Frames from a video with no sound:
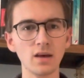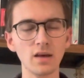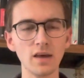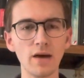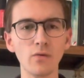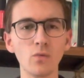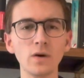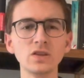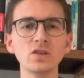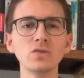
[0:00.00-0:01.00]
yet
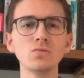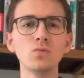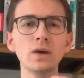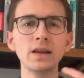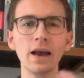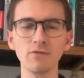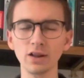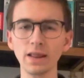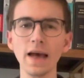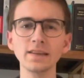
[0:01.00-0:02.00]
which we
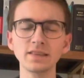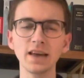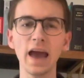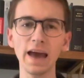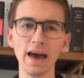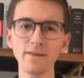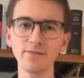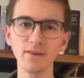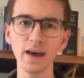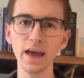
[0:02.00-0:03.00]
nevertheless have
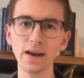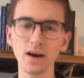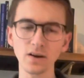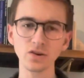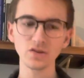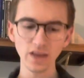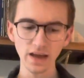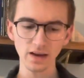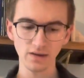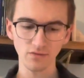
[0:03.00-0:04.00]
an
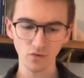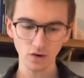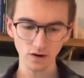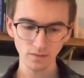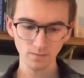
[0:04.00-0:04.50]
understanding for.